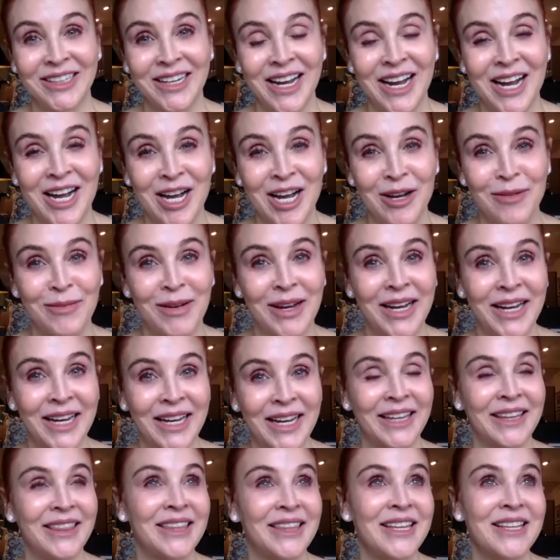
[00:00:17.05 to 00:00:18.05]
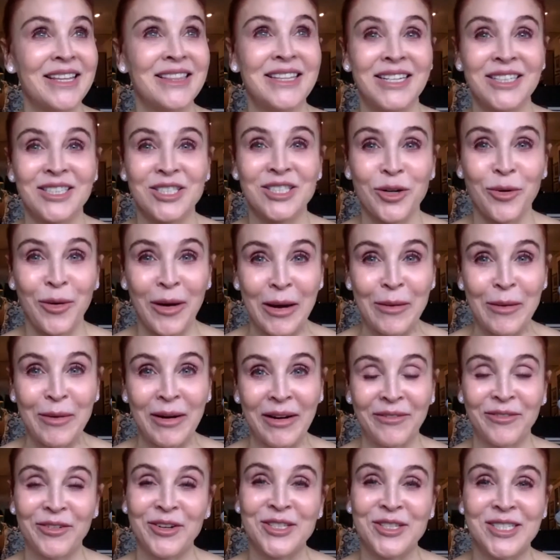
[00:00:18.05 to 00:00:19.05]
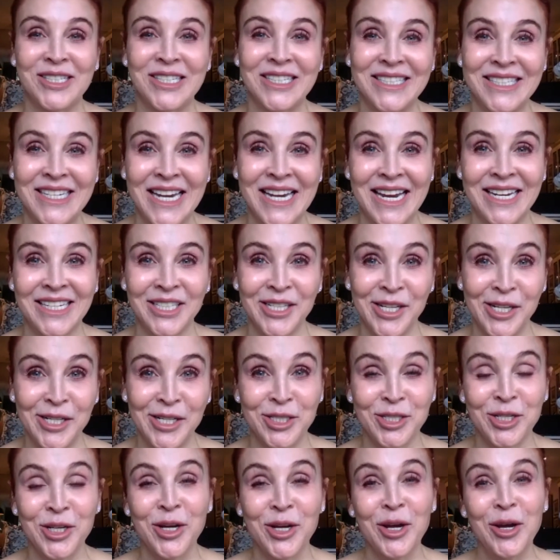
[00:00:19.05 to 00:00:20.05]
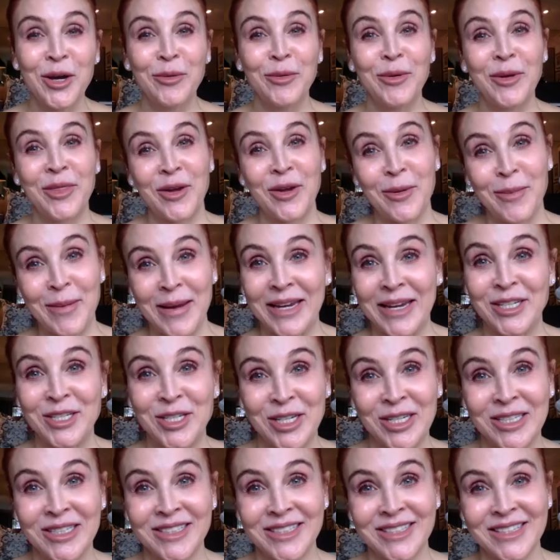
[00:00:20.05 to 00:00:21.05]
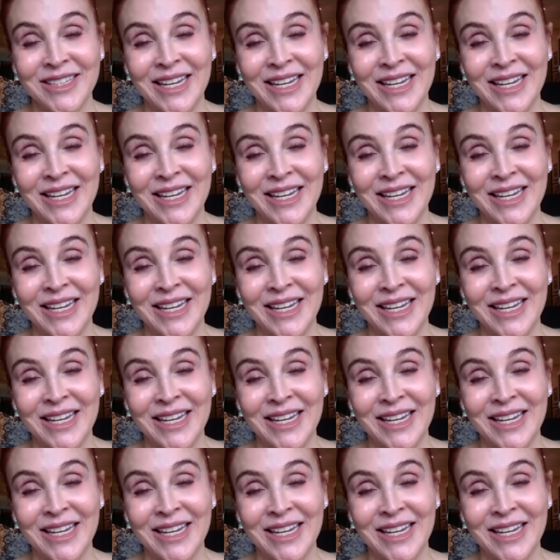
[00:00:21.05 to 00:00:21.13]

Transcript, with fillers: I think that it's a great way for us to stay in touch with our patients.